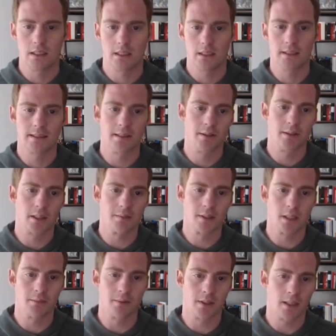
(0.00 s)
Let's see what it comes
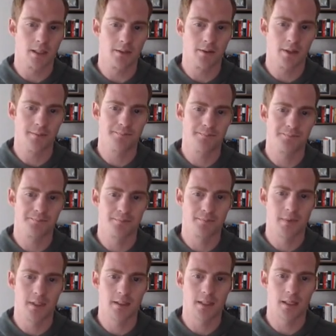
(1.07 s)
up with anyway.
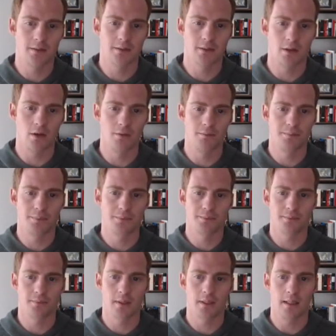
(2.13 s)
Detailed scope,
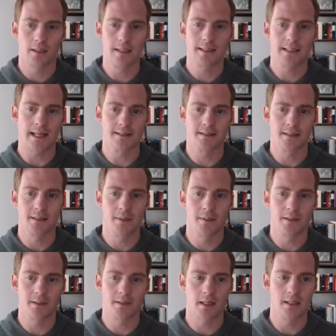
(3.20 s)
it at least has the
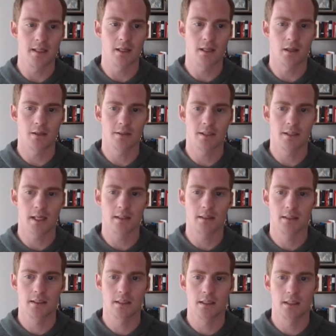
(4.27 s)
business idea
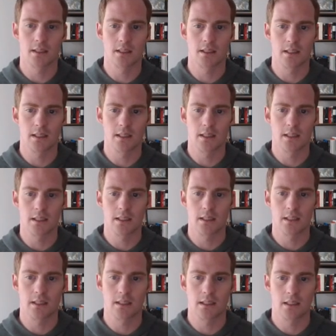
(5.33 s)
context.
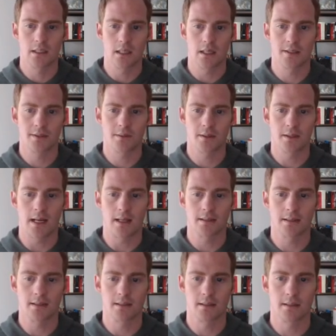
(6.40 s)
Uh, the SWOT
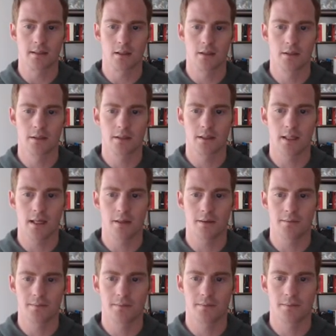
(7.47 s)
analysis is loaded
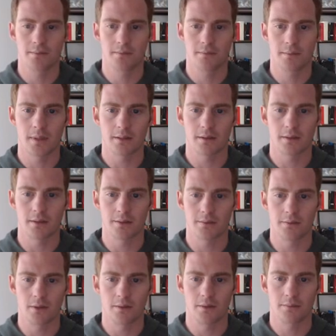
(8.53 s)
now. Based on the
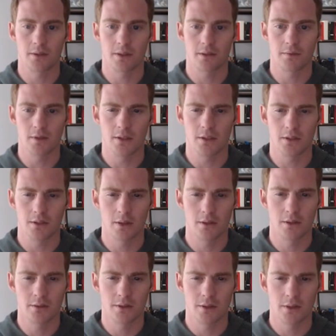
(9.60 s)
SWOT, product features
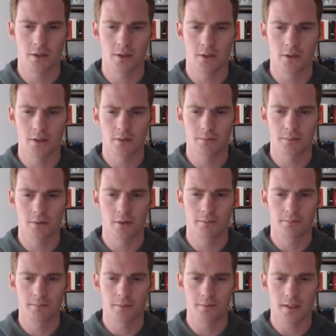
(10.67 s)
host the
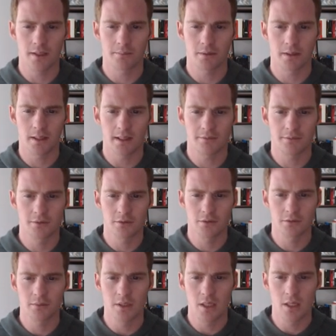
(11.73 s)
product provider
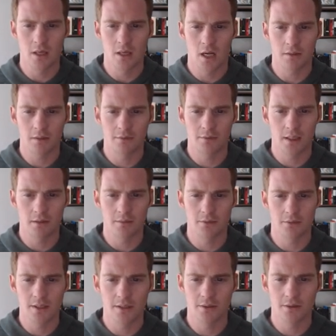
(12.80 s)
platform, offer valuable
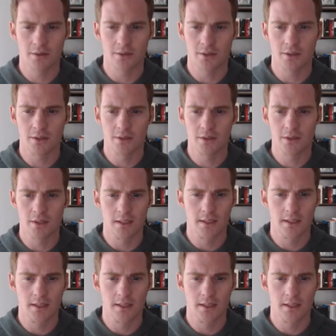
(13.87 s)
resources.